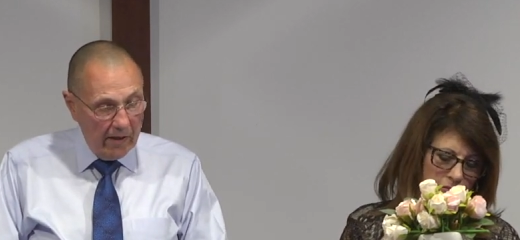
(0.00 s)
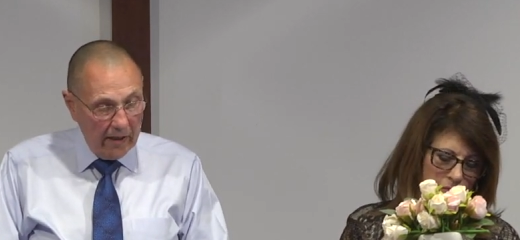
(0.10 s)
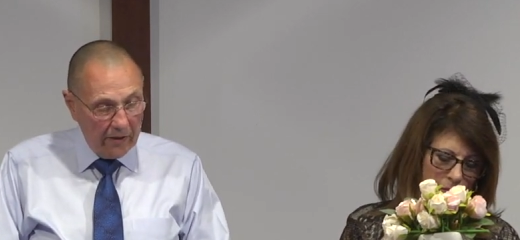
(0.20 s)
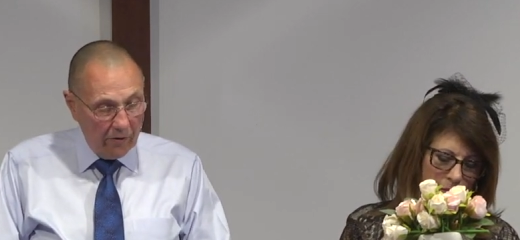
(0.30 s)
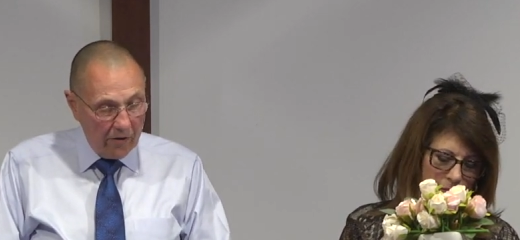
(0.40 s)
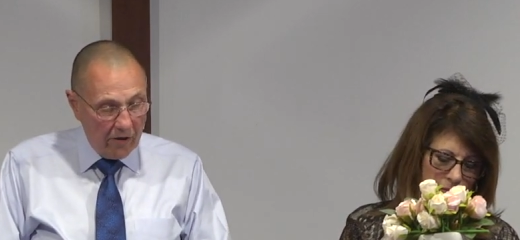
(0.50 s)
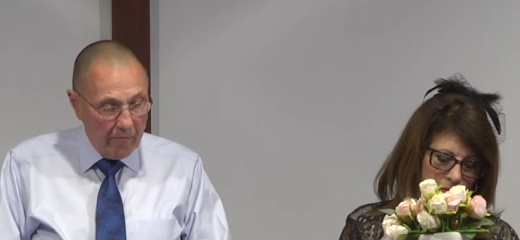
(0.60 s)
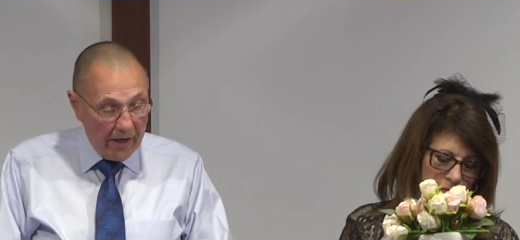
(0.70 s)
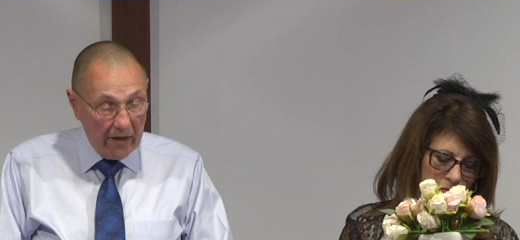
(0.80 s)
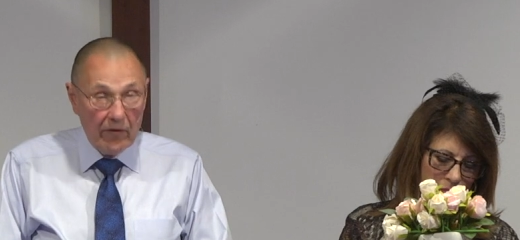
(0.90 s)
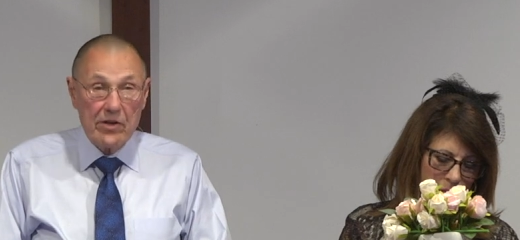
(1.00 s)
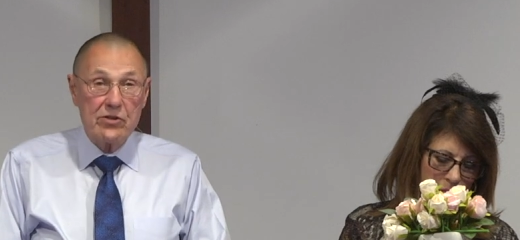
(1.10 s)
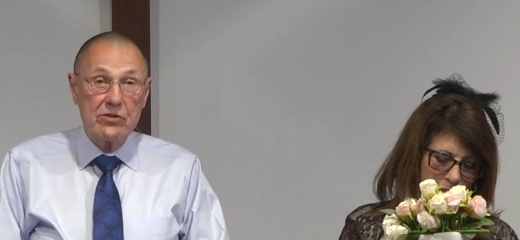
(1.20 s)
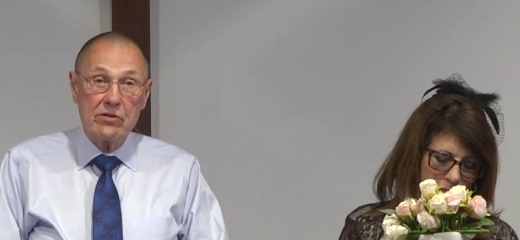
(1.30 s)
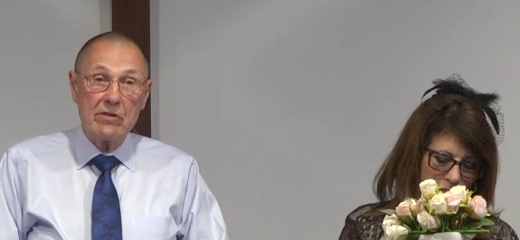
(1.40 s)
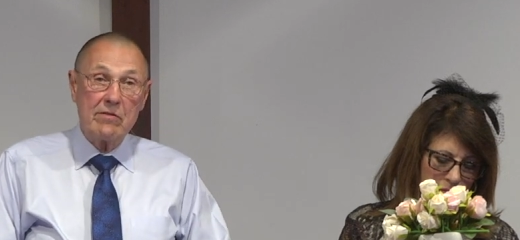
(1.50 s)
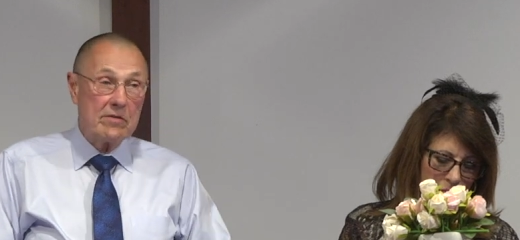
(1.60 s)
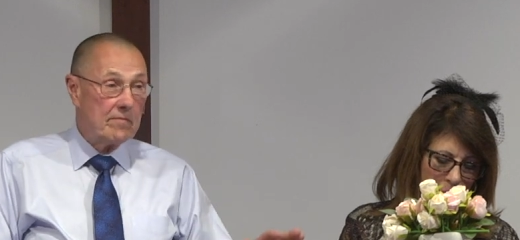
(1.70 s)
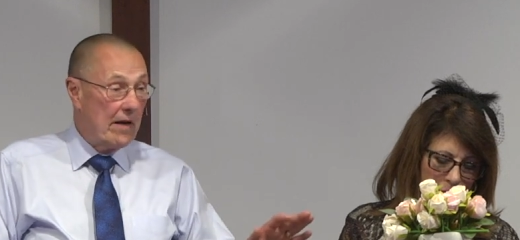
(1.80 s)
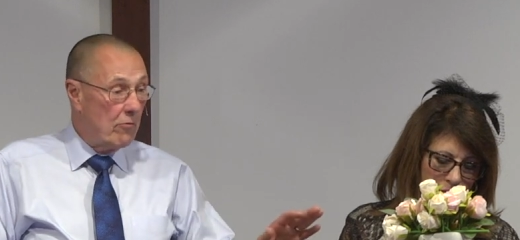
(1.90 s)
Speaker 1: And there are there are many of us,
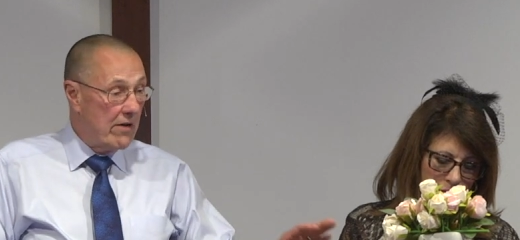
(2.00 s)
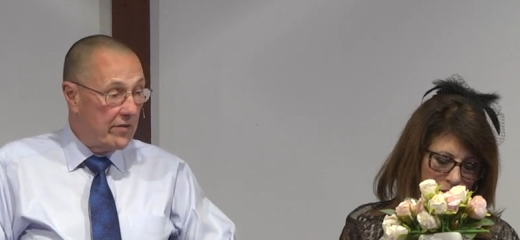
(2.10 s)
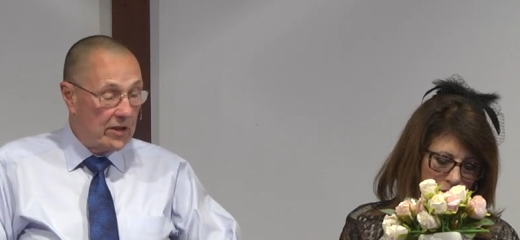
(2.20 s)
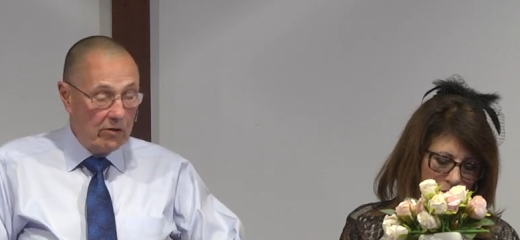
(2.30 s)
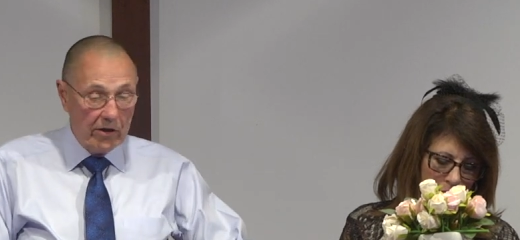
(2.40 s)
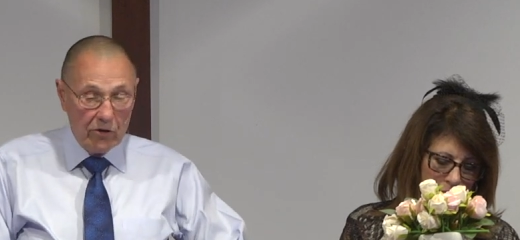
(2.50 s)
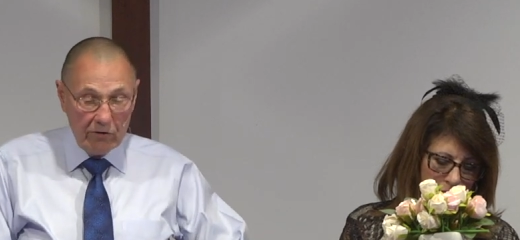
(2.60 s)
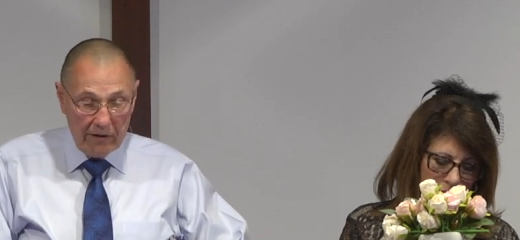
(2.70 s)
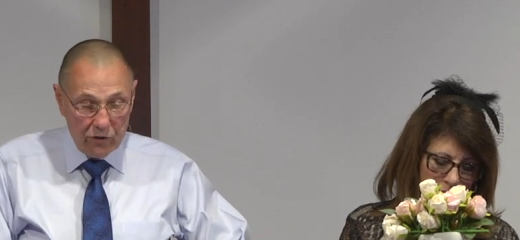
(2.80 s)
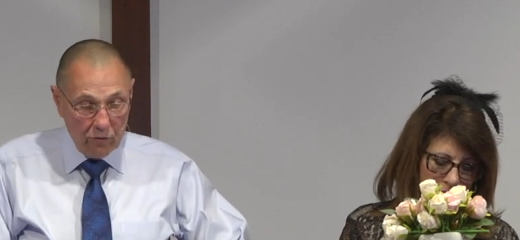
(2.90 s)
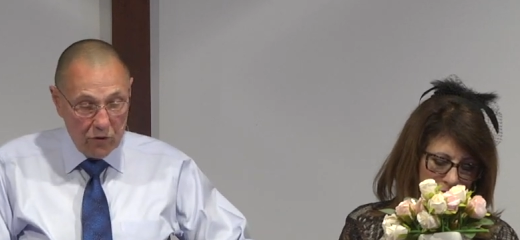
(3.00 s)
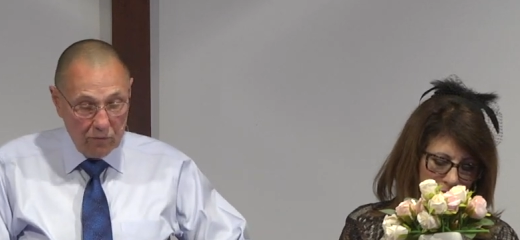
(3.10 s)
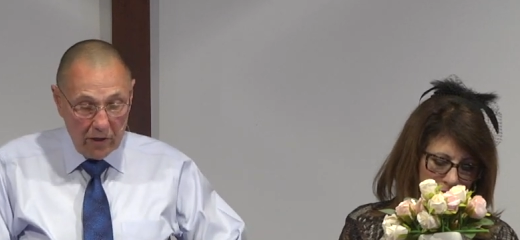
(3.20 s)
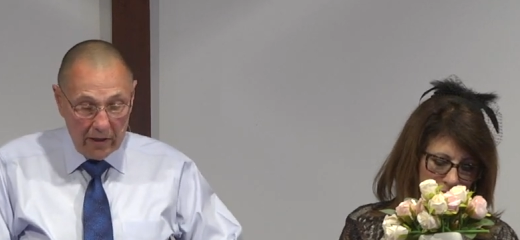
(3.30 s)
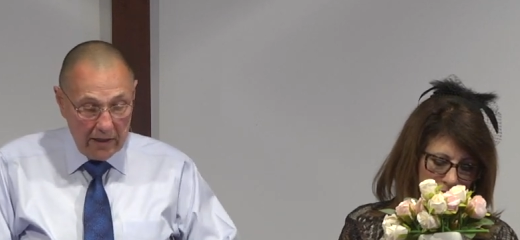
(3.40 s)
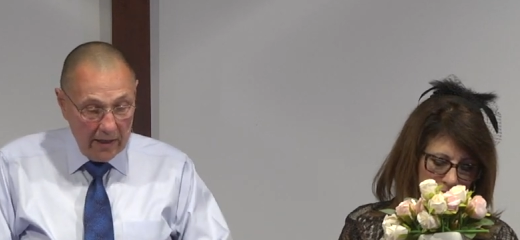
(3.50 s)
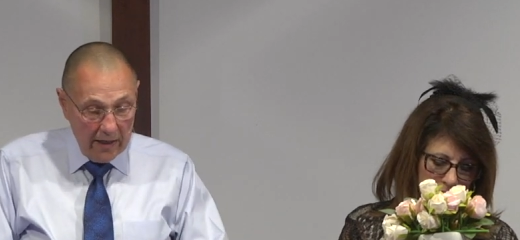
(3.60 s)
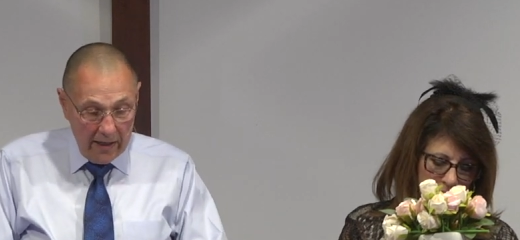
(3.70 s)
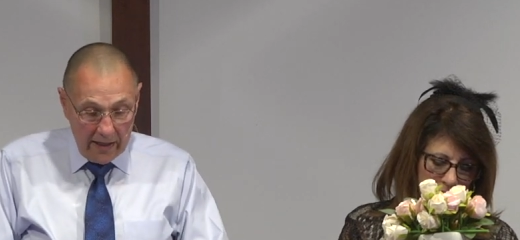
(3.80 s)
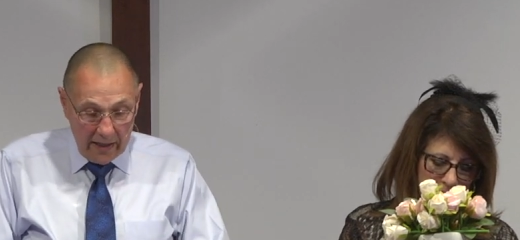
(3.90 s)
uh, my wife included, who have Jewish blood
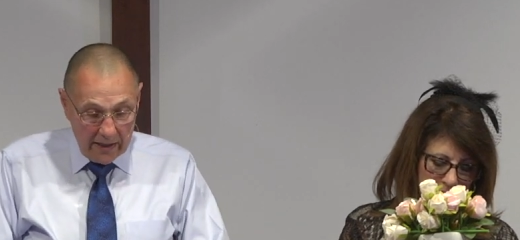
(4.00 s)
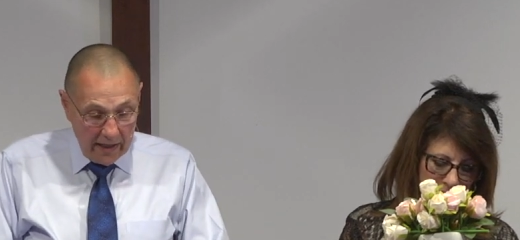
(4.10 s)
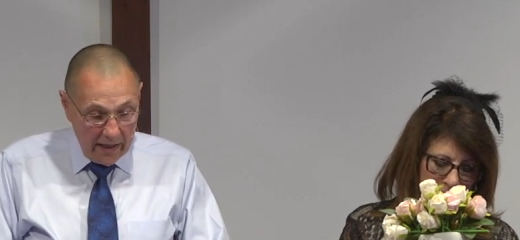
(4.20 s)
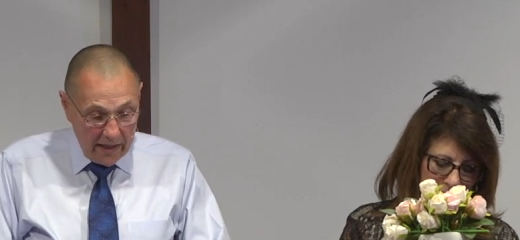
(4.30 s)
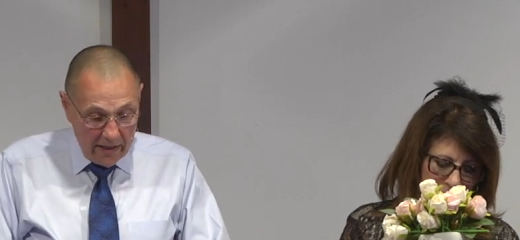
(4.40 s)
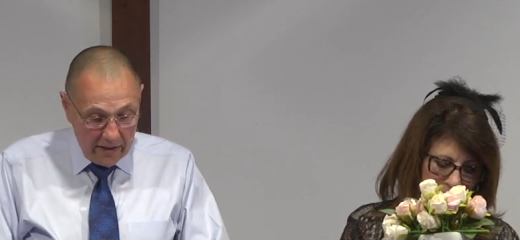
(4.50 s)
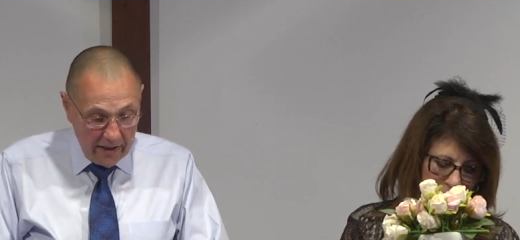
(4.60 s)
in, in, in,